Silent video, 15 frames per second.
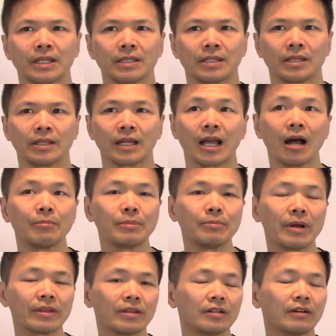The common
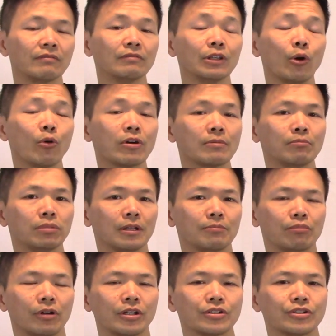method of lowering blood
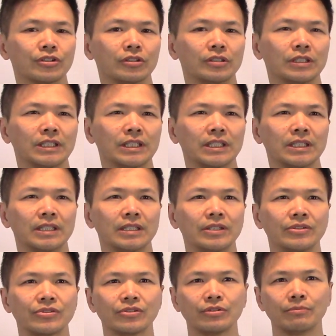pressure
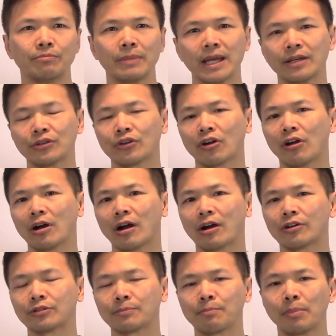is to make your
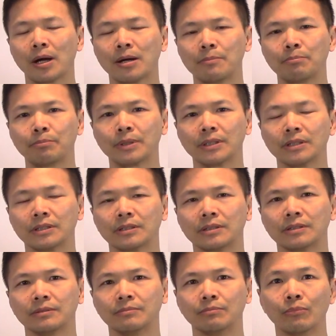heart pump
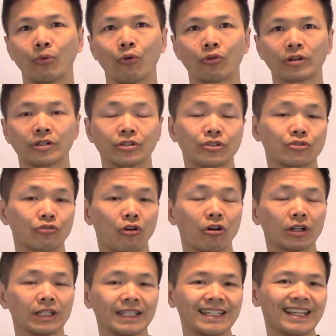more
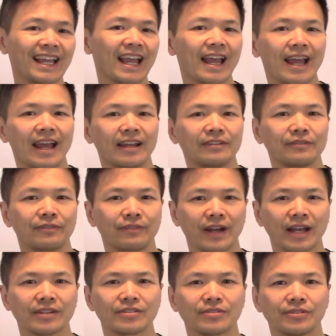strongly and
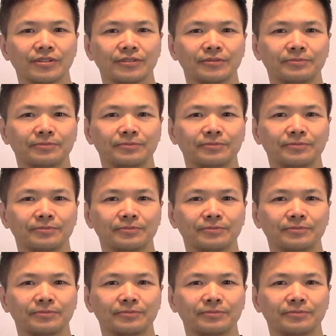faster.